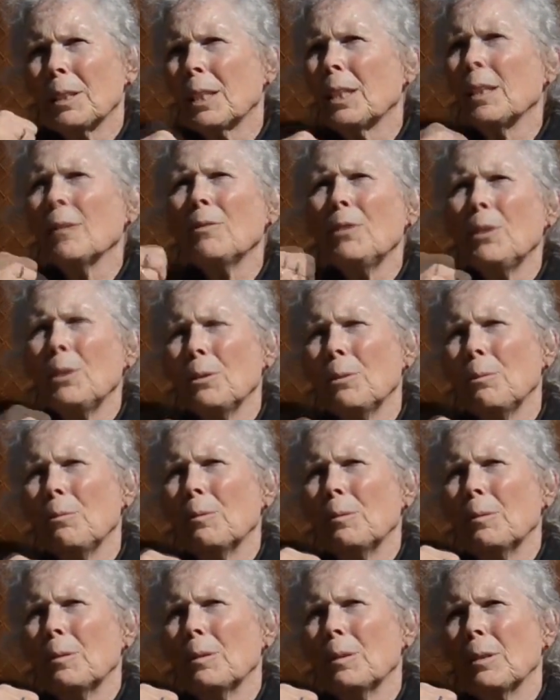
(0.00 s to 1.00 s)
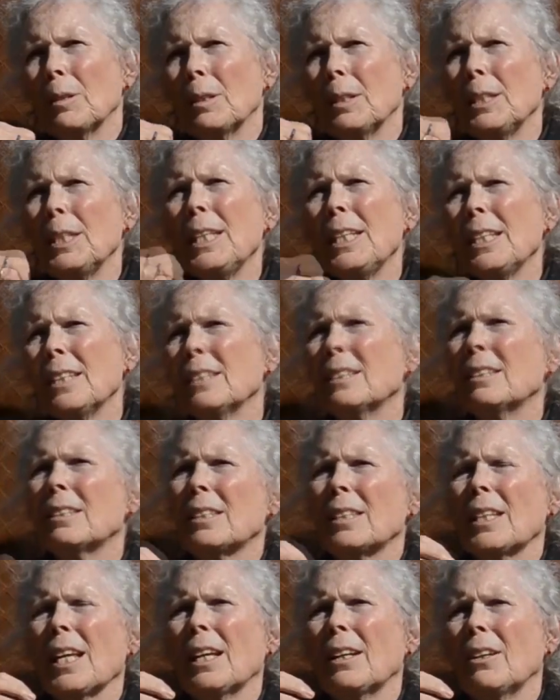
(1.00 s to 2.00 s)
give you
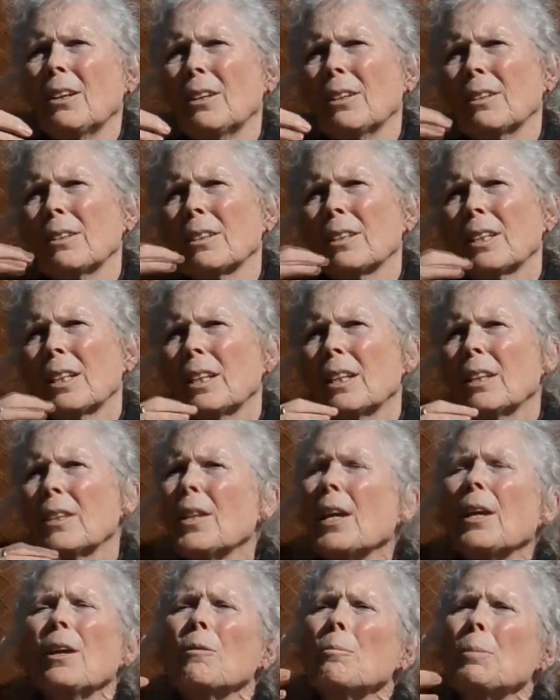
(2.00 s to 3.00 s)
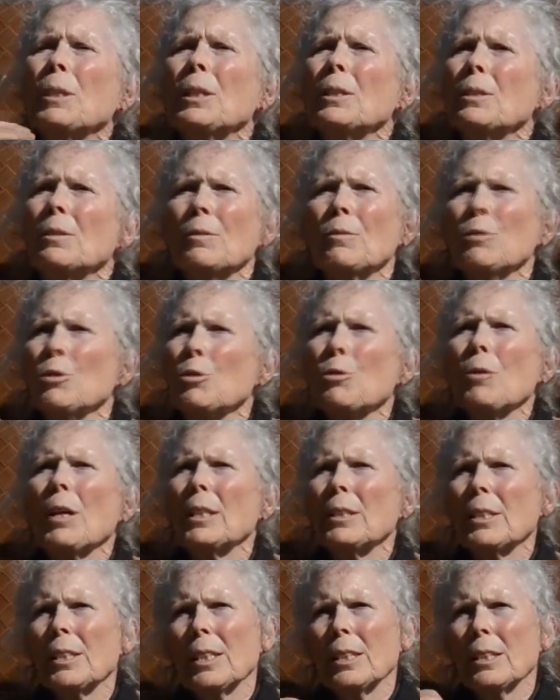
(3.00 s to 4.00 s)
needs that are there because of
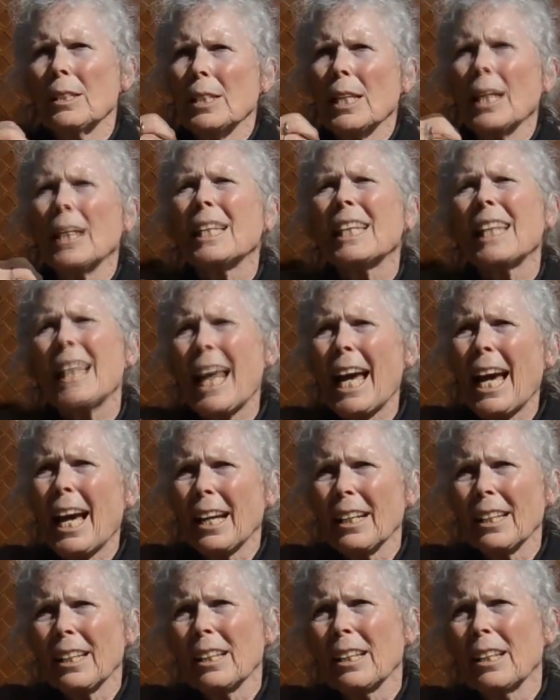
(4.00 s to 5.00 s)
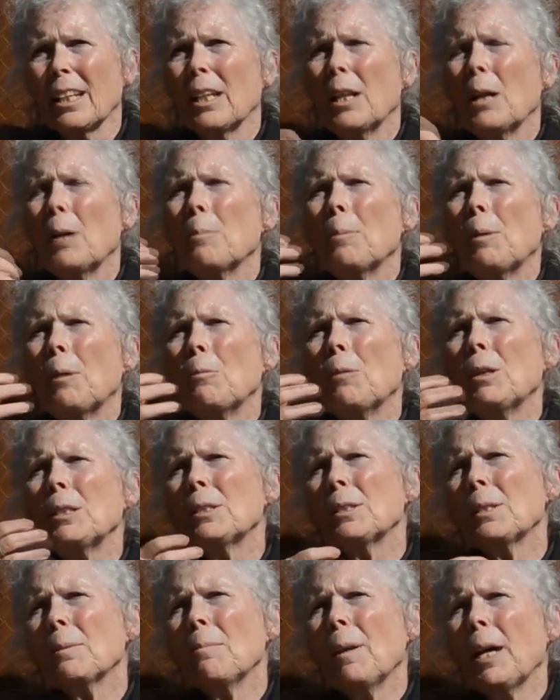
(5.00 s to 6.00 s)
stresses and lack. But
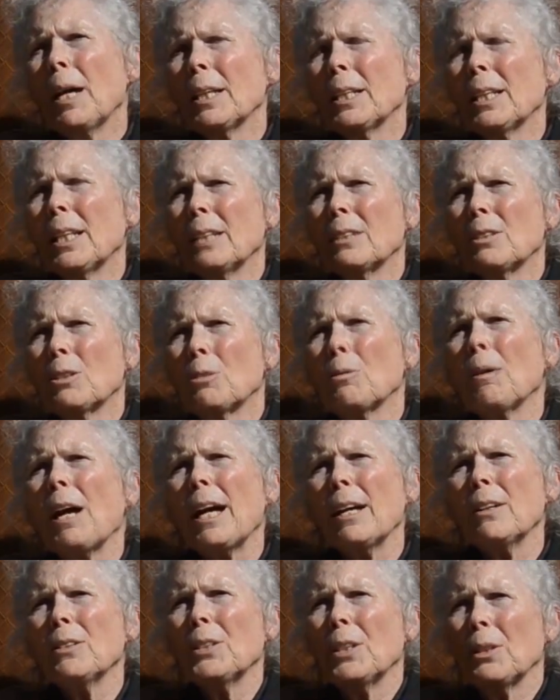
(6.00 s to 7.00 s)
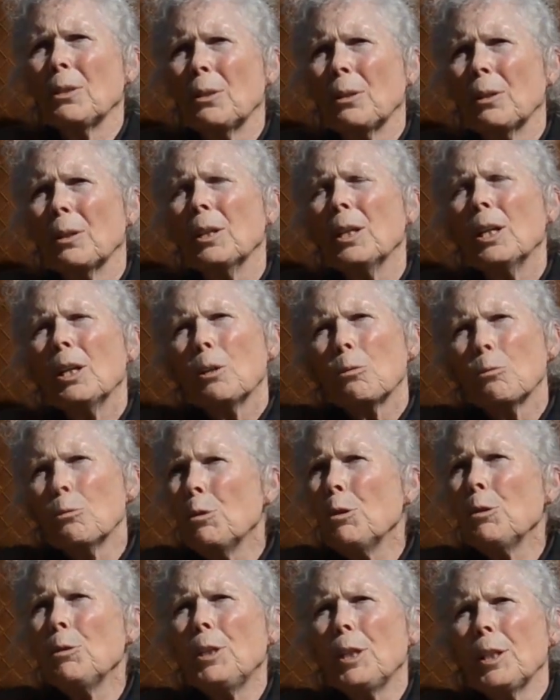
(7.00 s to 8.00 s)
once the mind gets grounded or
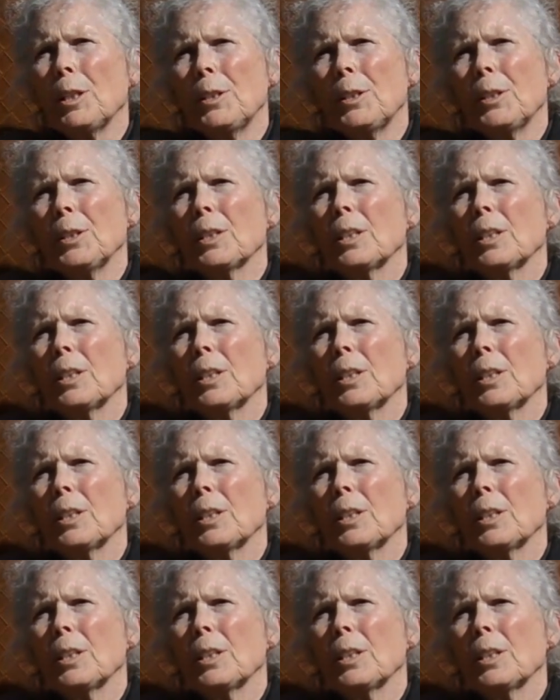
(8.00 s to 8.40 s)
rooted,